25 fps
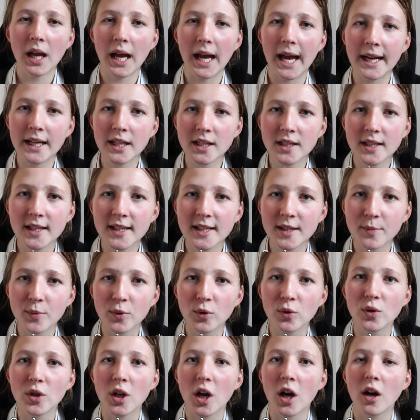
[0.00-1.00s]
Add a
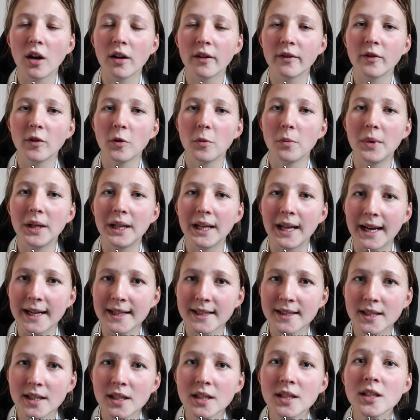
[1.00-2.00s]
teaspoon of
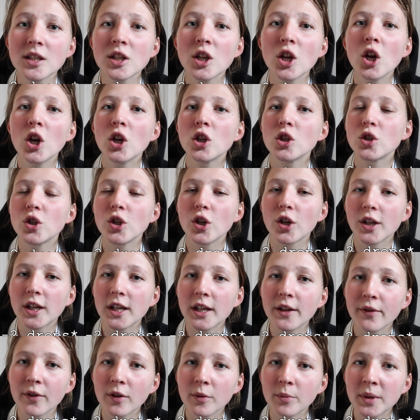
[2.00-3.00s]
molasses to your
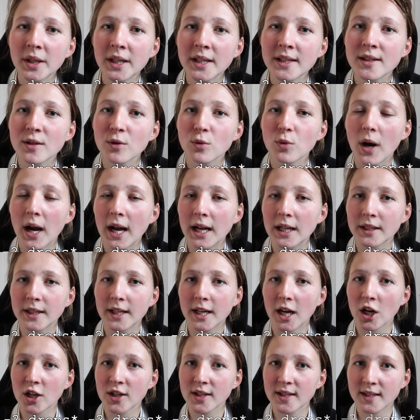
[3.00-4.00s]
kefir beads while
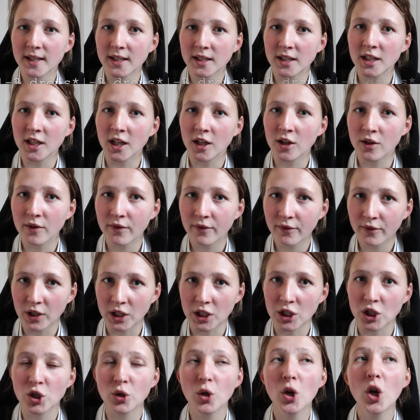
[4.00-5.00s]
they are sitting in the
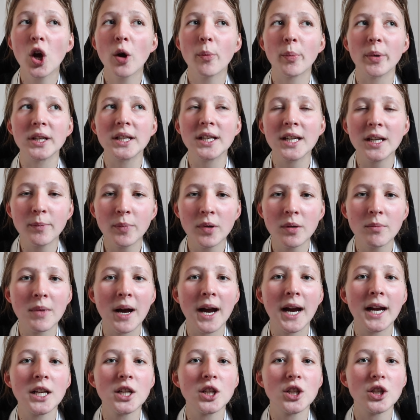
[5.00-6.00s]
fridge. But keep in
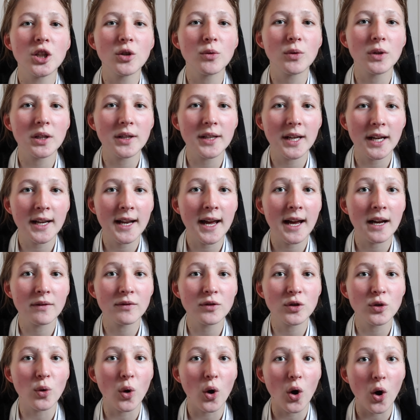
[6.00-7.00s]
mind, you will then
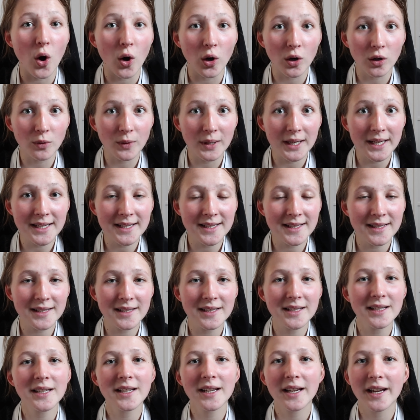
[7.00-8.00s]
have to
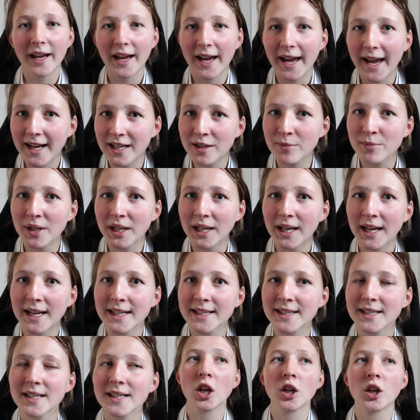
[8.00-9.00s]
always add
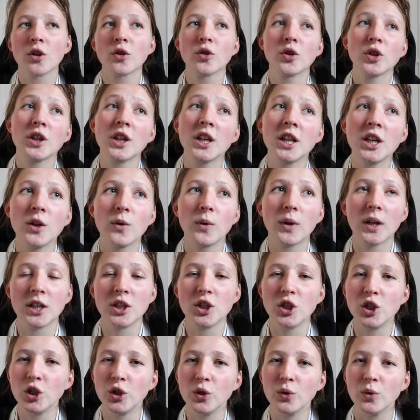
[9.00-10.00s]
molasses. Another thing you
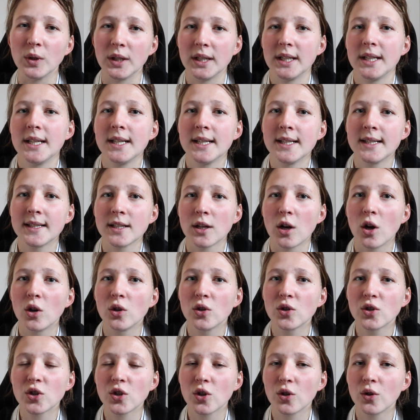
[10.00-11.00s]
can do is
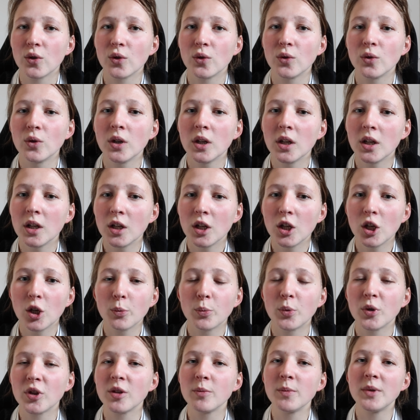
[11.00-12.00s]
also
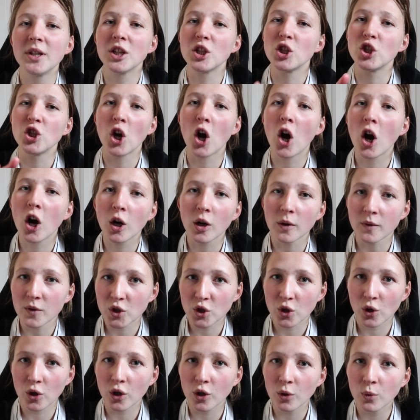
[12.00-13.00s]
put them in a jar of
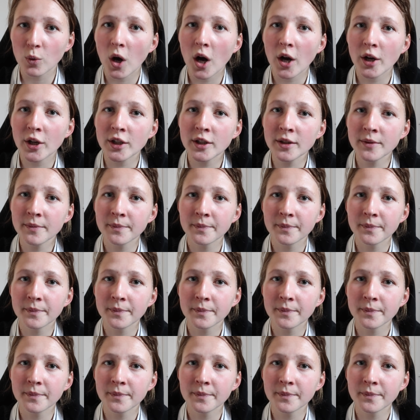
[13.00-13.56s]
sugar water.